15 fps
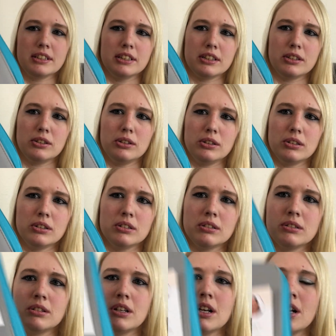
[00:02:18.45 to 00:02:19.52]
little
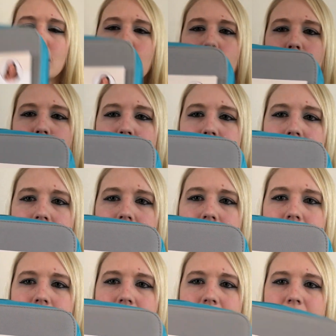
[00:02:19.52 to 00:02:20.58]
welcome to
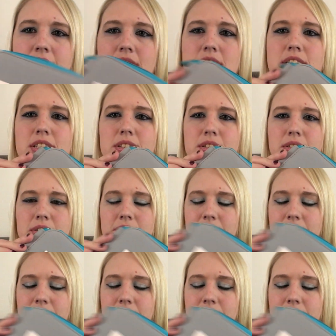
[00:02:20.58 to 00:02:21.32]
Arikayce